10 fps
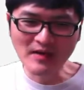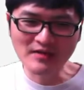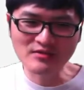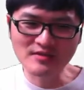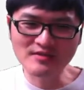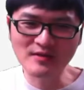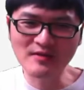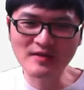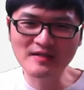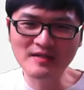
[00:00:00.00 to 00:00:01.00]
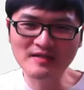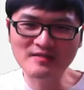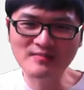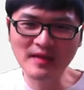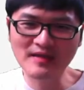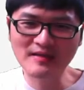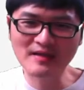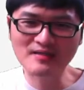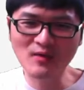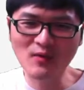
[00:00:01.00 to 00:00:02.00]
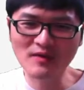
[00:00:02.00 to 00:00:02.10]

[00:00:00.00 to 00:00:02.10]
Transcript: email address, so it's bad.